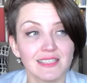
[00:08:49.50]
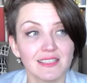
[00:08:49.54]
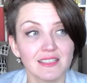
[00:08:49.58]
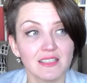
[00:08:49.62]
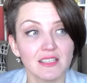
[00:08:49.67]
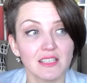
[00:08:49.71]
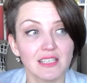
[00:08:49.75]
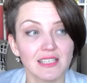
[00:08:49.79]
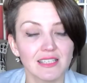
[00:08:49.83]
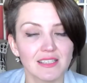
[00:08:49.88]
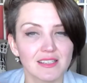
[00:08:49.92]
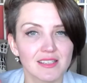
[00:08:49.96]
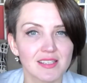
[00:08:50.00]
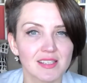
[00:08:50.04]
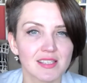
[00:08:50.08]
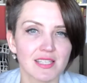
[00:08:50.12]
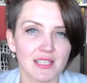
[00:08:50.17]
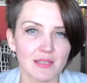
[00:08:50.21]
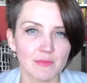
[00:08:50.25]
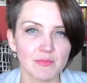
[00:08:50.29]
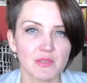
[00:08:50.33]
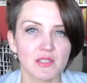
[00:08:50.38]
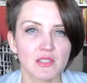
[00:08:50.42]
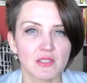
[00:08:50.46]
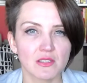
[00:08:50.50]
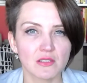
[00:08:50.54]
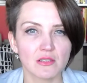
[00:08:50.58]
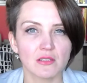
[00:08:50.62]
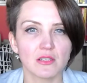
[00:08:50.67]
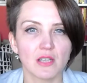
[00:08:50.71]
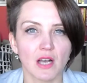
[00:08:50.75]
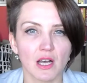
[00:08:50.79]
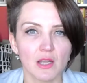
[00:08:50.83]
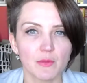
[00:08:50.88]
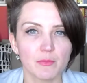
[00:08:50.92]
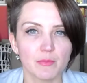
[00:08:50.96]
it seems to
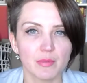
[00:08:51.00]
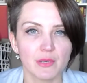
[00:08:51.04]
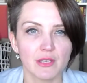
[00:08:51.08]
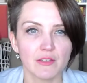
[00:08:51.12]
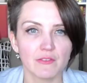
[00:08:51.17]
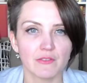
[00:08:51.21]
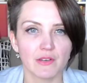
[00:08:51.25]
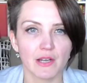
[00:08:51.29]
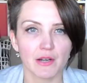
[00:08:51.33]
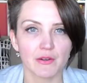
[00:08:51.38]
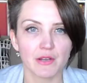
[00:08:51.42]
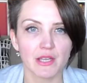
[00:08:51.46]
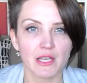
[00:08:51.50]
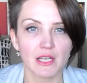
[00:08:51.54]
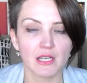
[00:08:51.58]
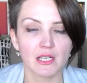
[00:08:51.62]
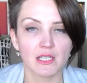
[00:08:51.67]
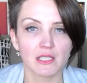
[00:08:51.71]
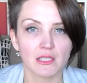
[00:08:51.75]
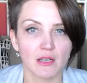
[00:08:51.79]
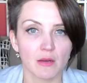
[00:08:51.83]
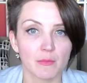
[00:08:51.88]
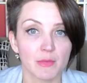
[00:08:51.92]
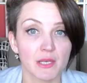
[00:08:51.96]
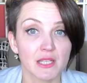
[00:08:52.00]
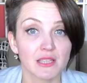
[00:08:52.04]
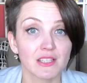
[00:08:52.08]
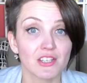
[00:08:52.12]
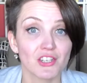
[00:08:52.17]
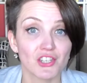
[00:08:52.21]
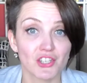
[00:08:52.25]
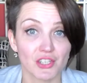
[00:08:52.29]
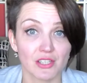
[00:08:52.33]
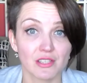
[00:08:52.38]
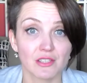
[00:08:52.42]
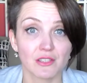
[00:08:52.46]
not be very economically
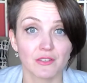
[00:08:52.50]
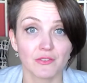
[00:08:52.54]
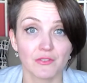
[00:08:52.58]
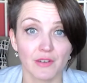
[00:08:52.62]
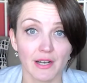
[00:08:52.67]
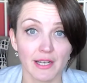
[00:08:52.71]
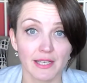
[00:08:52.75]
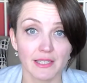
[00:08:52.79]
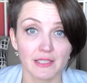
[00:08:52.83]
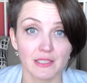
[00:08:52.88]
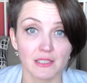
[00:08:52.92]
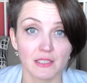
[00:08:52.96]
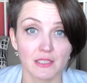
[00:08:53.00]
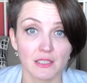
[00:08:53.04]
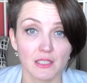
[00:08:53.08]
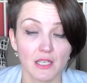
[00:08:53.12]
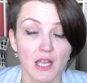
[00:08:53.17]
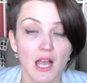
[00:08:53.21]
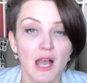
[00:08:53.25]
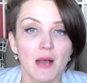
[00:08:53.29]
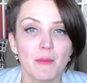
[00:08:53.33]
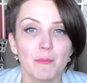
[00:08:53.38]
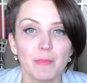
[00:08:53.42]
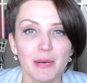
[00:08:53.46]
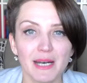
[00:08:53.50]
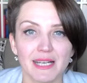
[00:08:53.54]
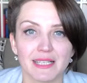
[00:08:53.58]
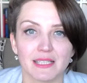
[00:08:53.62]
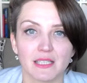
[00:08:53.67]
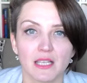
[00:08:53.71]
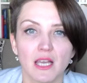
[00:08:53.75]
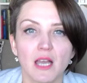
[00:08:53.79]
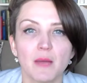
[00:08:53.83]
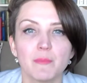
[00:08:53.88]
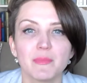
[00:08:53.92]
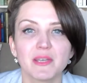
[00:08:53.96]
justified, but
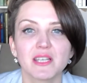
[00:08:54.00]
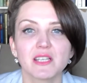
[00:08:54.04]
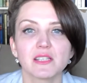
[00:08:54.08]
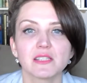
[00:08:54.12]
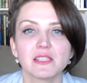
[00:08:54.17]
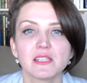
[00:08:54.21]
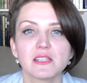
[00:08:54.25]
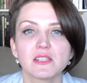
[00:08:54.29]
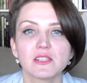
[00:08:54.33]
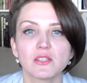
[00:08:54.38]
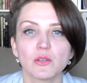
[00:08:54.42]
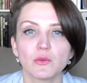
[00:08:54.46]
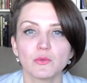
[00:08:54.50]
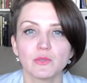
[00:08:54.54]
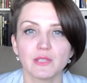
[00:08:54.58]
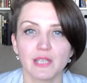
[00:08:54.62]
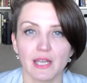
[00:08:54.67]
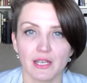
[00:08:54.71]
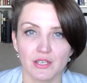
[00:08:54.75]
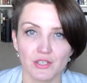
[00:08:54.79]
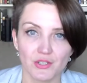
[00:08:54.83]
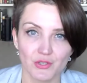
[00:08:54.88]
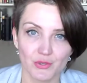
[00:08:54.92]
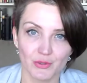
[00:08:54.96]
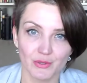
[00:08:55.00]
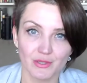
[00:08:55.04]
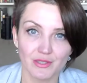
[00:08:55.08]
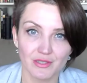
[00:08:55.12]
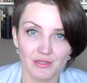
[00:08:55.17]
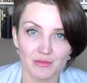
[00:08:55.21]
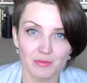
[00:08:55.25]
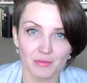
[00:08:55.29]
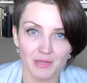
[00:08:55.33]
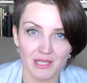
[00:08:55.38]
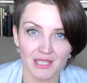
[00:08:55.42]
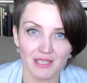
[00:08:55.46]
because it's so natural
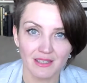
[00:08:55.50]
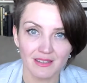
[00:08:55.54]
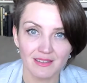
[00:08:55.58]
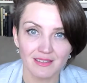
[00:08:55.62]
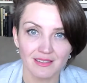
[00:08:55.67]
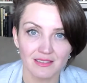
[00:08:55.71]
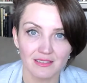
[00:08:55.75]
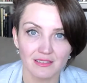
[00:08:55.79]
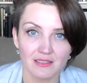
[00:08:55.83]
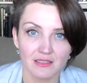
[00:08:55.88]
to me,